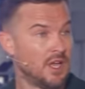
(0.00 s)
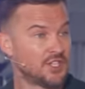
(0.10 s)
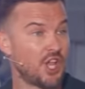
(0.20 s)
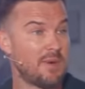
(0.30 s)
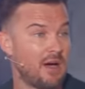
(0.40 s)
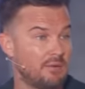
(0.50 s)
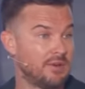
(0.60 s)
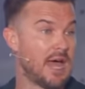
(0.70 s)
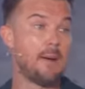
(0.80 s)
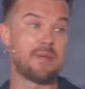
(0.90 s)
It's all
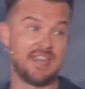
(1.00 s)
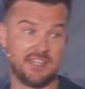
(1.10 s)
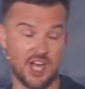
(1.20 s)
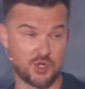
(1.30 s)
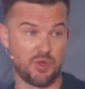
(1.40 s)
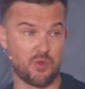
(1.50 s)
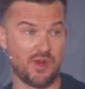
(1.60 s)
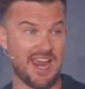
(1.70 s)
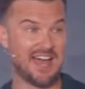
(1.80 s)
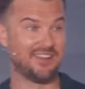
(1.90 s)
about not being in touch with
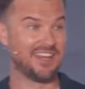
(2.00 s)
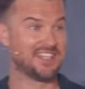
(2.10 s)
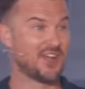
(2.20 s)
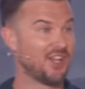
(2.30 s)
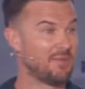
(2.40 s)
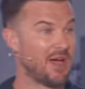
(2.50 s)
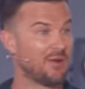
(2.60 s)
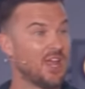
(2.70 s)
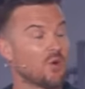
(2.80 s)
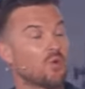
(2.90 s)
reality. It's all about
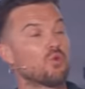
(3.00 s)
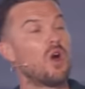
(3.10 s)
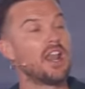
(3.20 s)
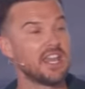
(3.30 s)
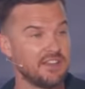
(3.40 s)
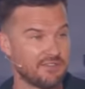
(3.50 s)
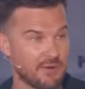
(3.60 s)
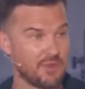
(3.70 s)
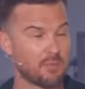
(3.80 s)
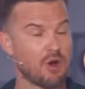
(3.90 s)
running
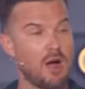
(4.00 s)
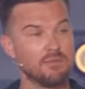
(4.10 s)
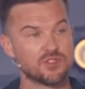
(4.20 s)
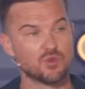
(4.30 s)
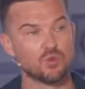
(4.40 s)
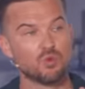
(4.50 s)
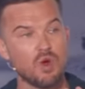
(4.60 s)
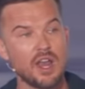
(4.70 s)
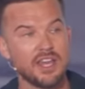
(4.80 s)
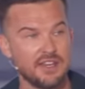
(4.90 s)
from the problems,
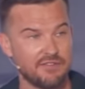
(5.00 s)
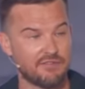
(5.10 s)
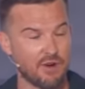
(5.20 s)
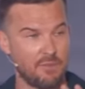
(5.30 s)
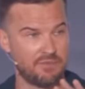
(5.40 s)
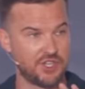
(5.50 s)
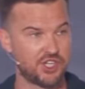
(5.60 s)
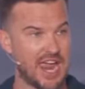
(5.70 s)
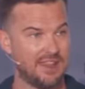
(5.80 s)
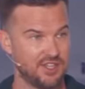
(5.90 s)
running from the
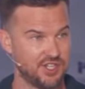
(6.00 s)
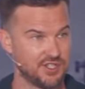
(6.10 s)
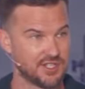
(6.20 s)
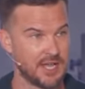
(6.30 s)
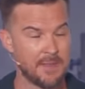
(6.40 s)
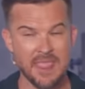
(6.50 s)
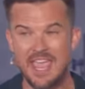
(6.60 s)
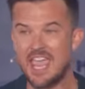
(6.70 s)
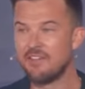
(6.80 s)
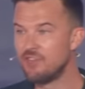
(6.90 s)
challenges.
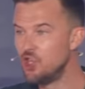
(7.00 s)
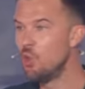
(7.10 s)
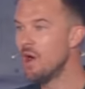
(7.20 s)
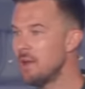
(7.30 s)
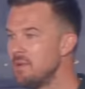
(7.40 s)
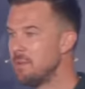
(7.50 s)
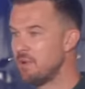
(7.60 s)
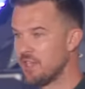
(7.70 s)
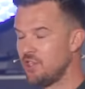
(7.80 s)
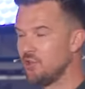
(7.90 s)
If you want to be
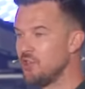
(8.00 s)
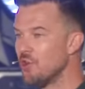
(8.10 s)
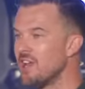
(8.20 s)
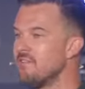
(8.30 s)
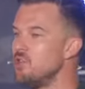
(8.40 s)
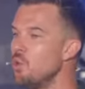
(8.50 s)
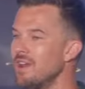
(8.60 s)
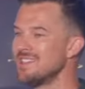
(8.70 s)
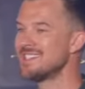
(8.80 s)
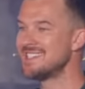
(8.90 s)
peculiar, if you
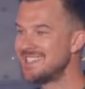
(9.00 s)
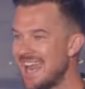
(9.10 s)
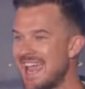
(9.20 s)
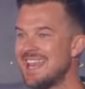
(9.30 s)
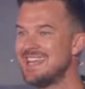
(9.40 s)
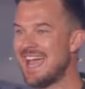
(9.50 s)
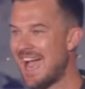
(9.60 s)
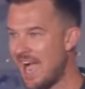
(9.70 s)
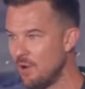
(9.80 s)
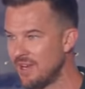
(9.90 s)
want to stand
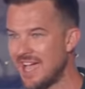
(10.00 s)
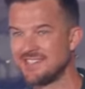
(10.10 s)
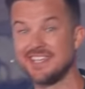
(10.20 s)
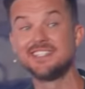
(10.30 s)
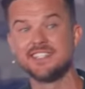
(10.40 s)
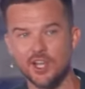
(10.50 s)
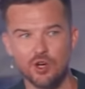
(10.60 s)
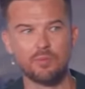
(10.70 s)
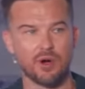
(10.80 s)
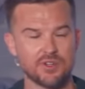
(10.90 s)
out as a
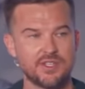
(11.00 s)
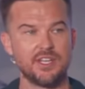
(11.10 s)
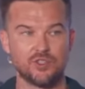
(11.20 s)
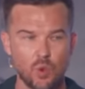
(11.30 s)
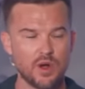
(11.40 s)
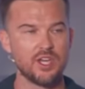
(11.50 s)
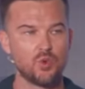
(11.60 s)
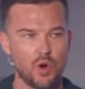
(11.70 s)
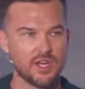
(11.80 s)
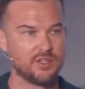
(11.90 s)
single person in
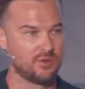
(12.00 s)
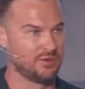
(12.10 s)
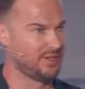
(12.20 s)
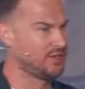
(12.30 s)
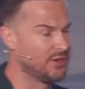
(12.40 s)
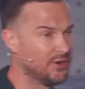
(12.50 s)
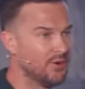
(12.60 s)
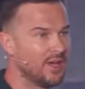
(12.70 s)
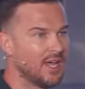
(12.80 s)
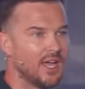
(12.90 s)

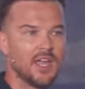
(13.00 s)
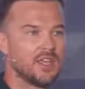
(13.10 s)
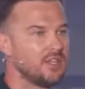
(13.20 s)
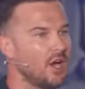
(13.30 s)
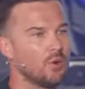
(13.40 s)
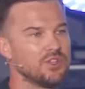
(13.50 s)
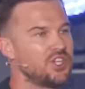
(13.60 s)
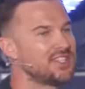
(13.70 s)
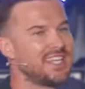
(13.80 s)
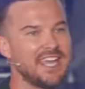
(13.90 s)
2022, yo,
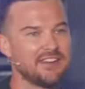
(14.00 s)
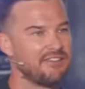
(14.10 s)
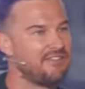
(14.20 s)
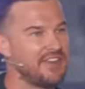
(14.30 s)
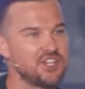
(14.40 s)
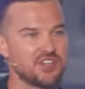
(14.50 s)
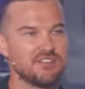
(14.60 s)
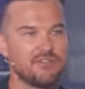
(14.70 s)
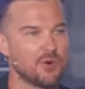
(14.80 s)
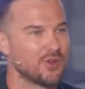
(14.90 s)
just get a
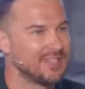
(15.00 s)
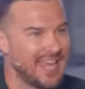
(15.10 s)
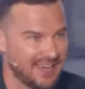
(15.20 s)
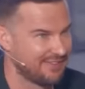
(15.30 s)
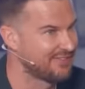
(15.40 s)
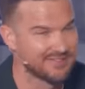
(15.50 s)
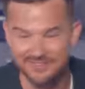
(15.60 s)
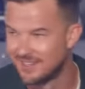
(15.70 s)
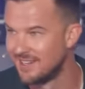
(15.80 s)
vision for your life.